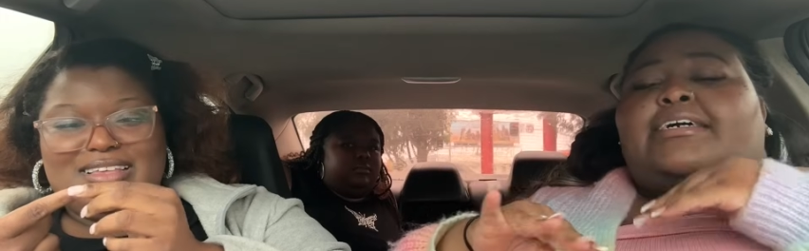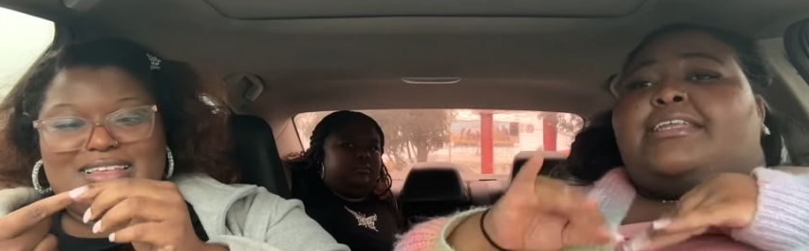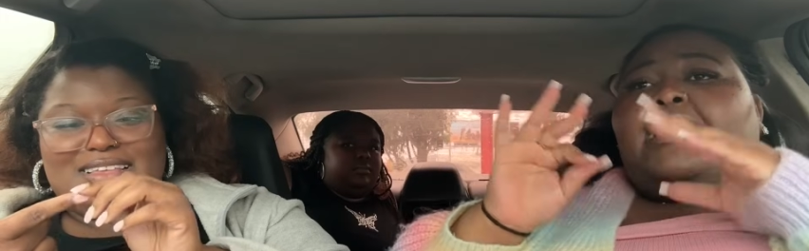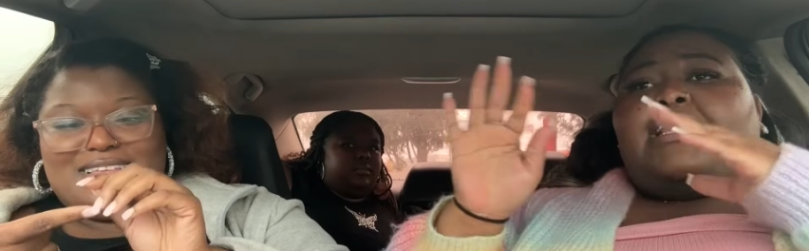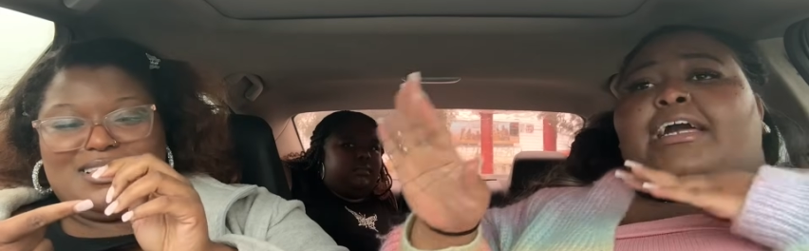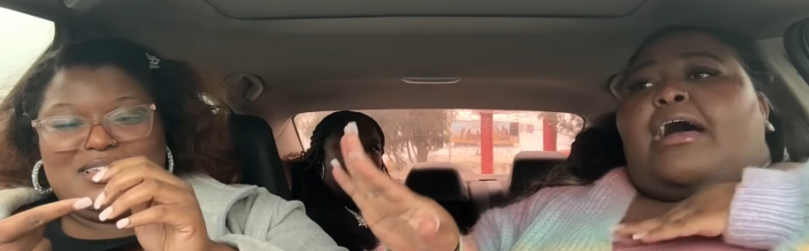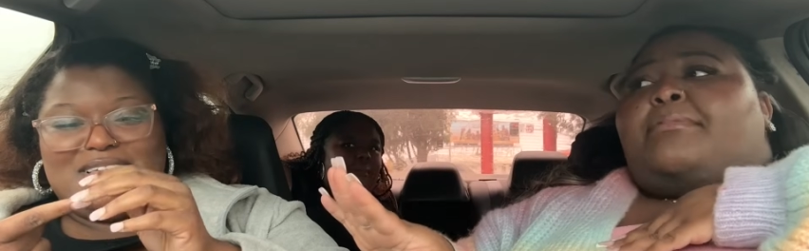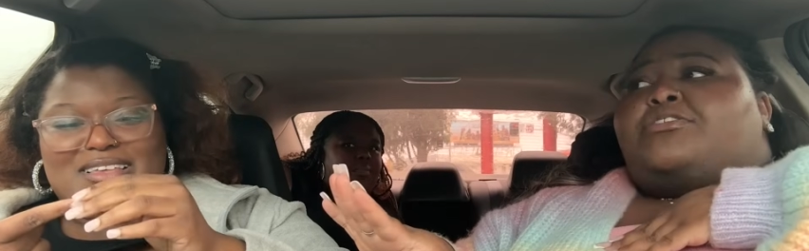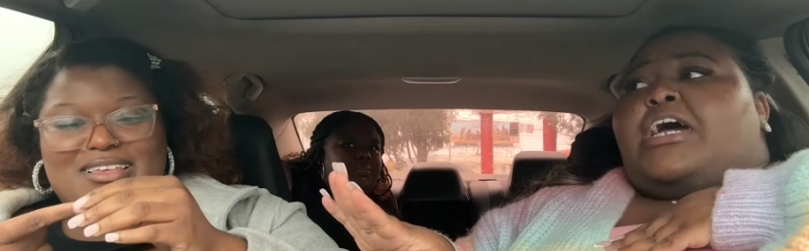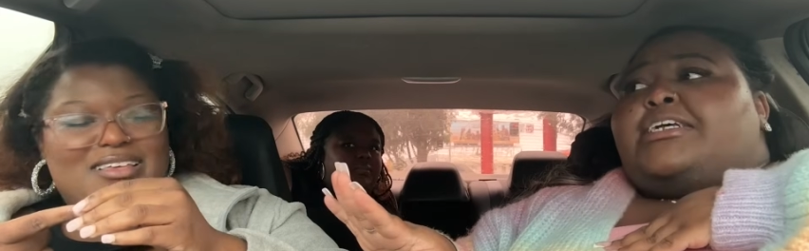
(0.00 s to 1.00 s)
Speaker 1: because they think I
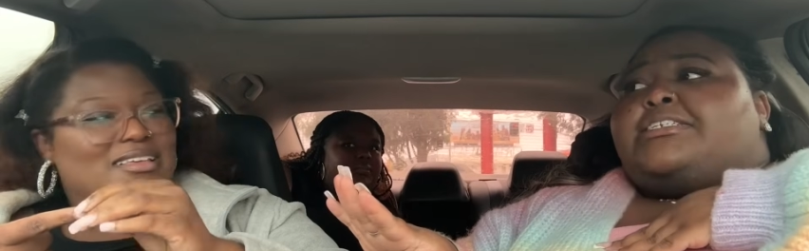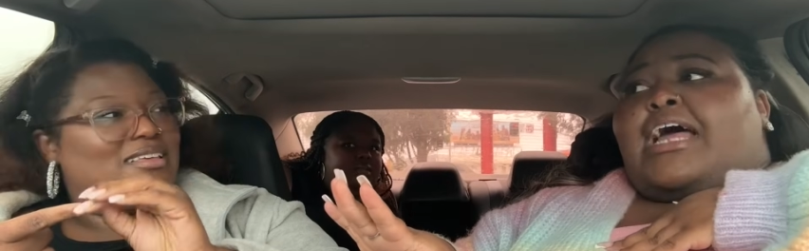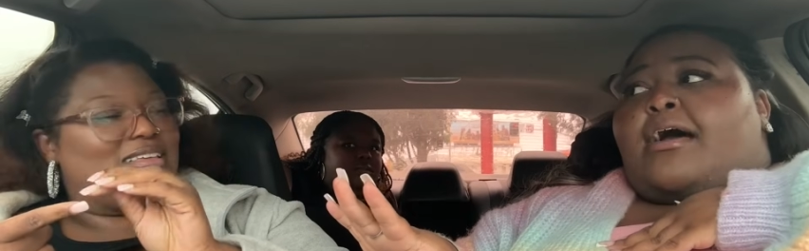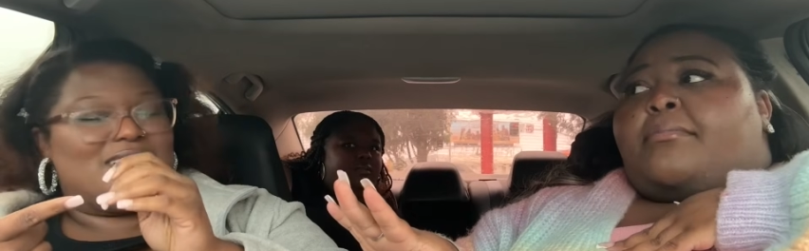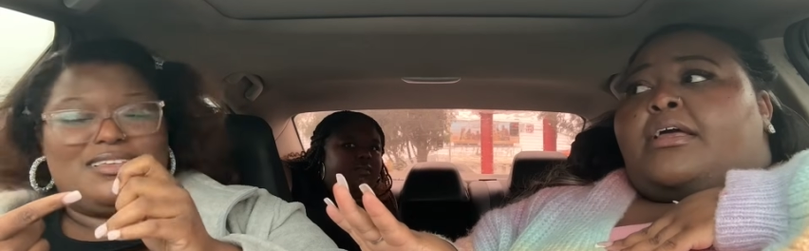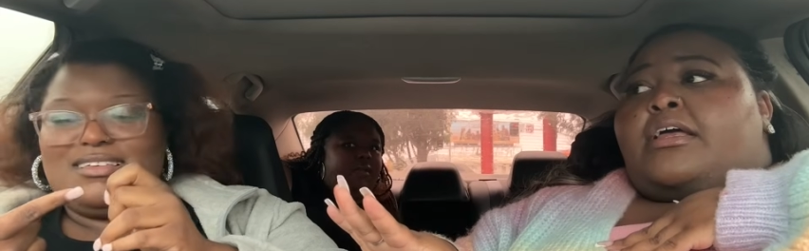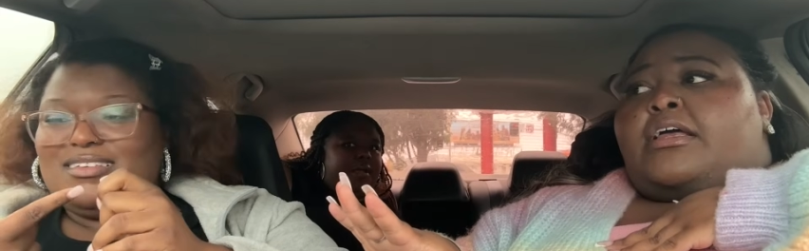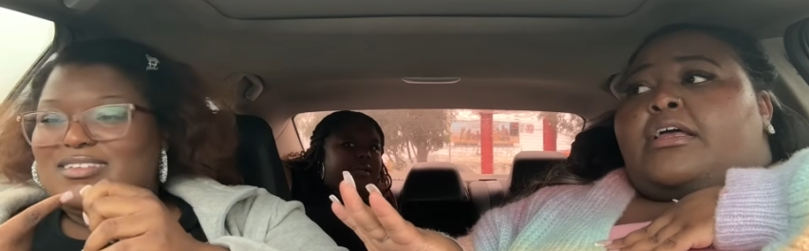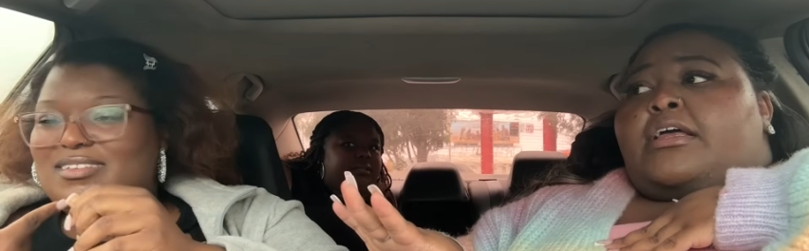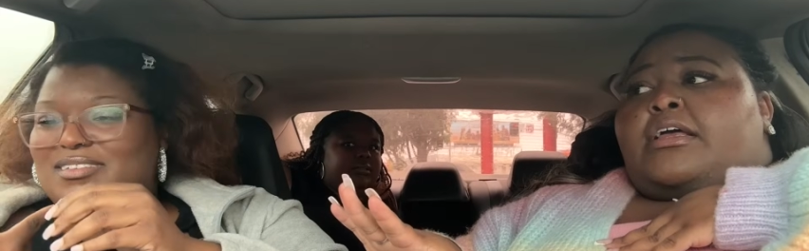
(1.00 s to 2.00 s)
be trying to stop,
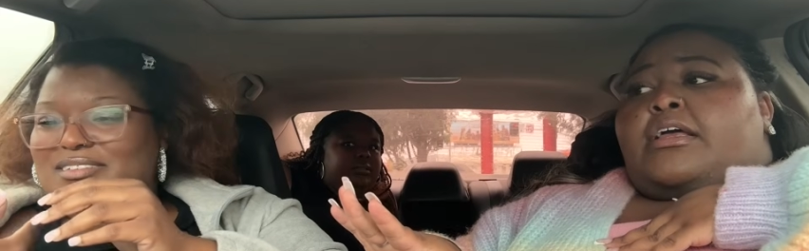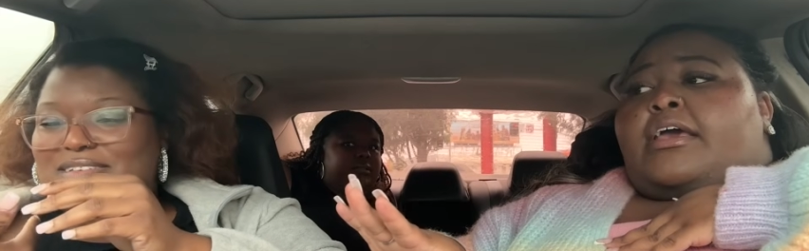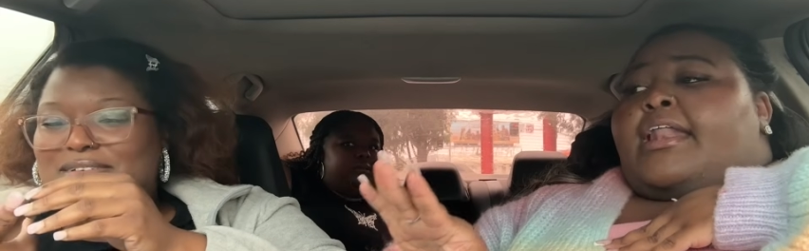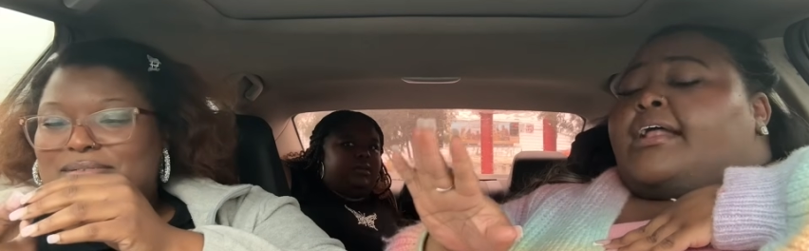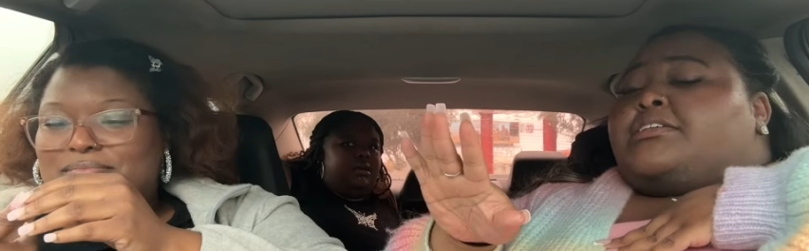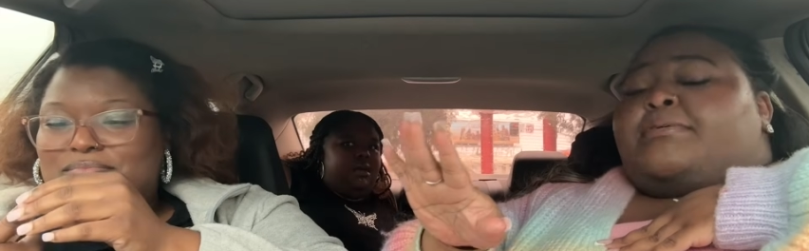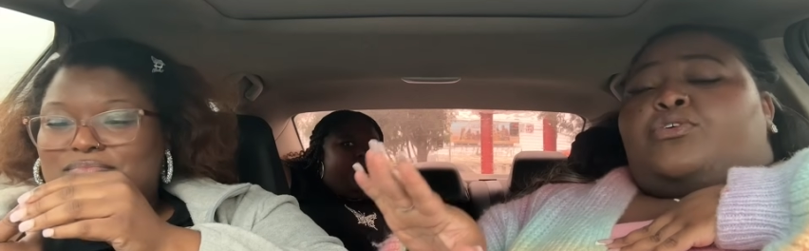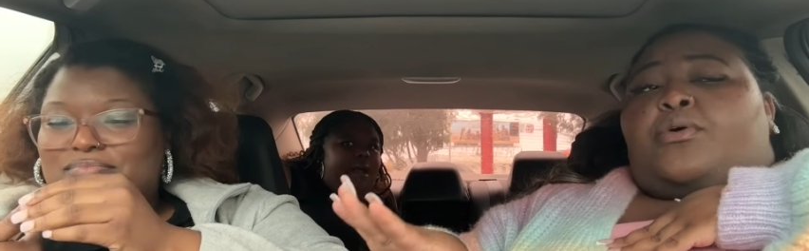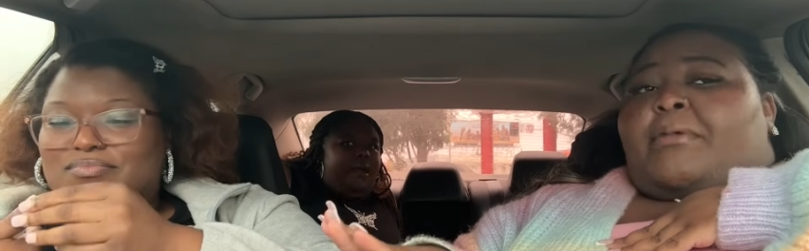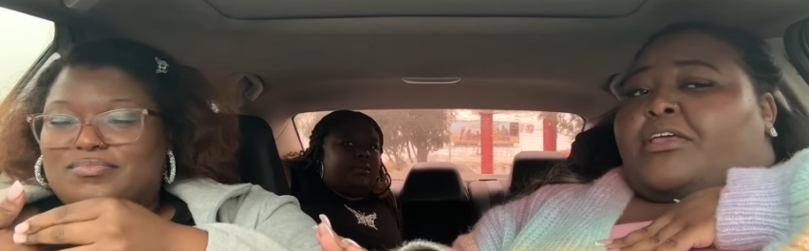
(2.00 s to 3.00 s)
and I just be
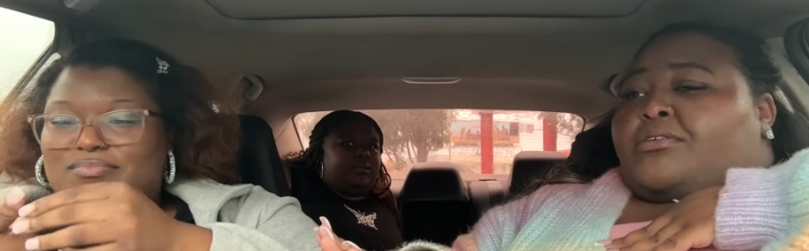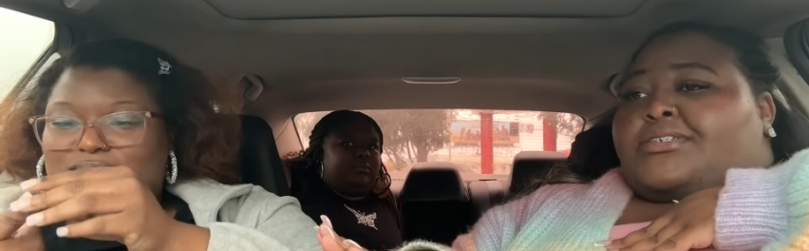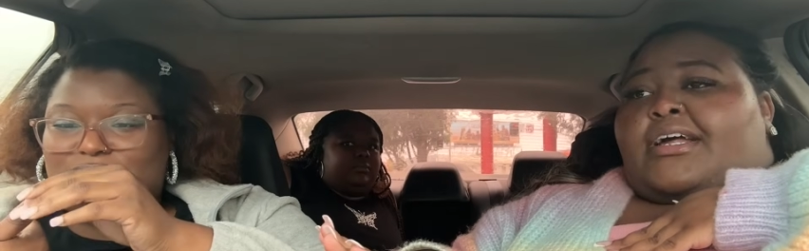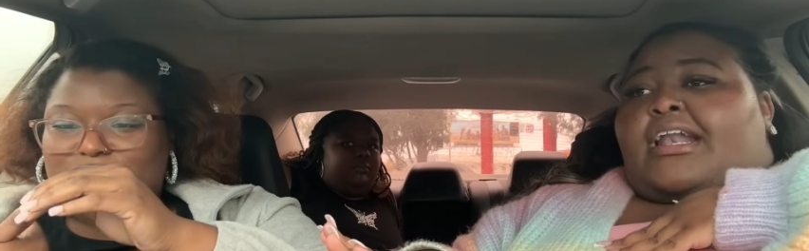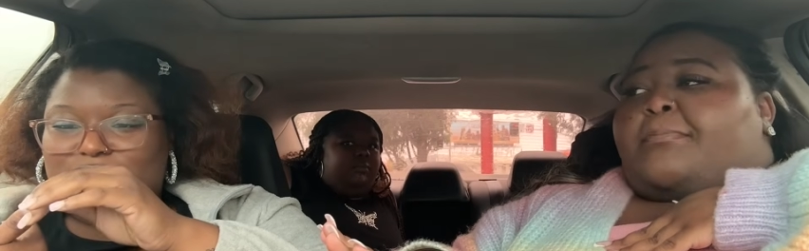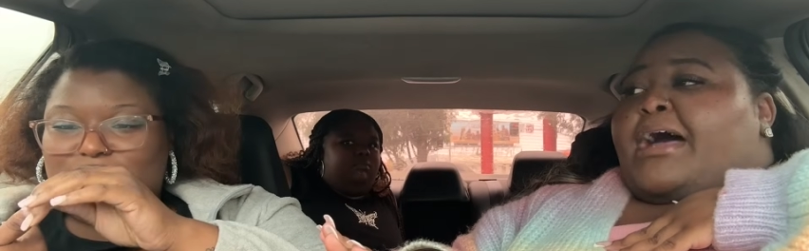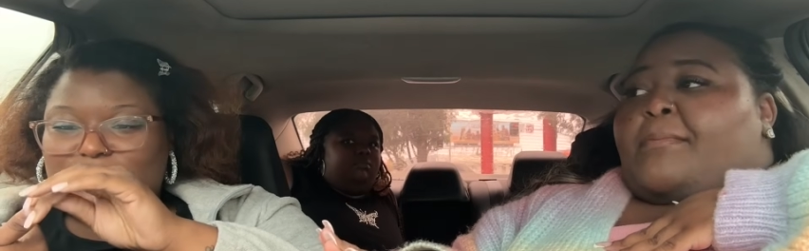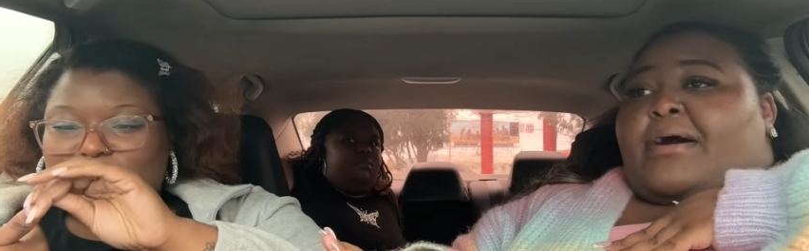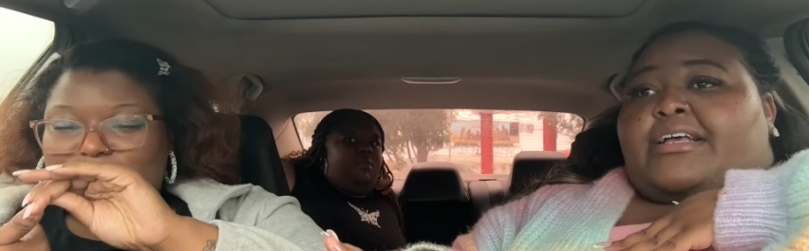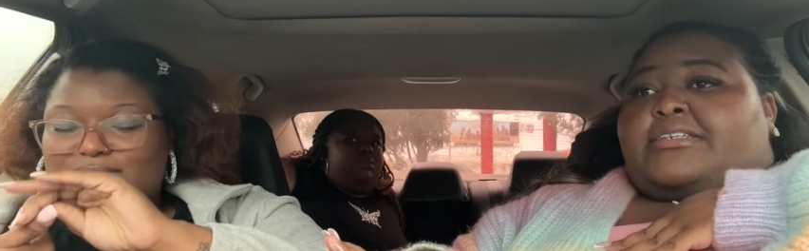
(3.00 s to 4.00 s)
doing my U-turn on the
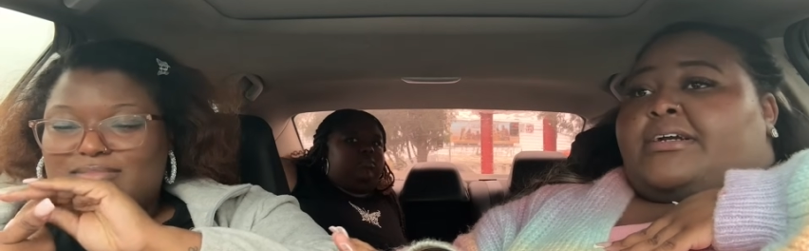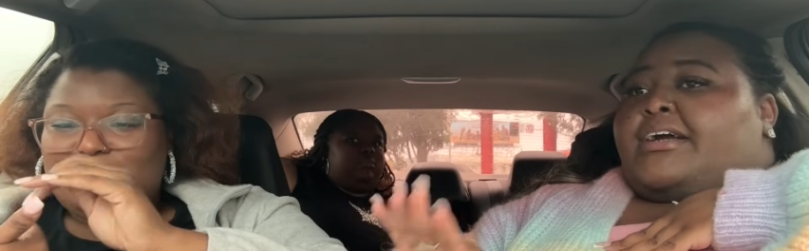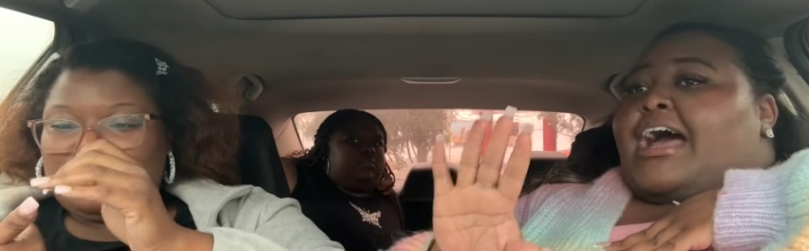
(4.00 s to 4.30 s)
Popeyes girl.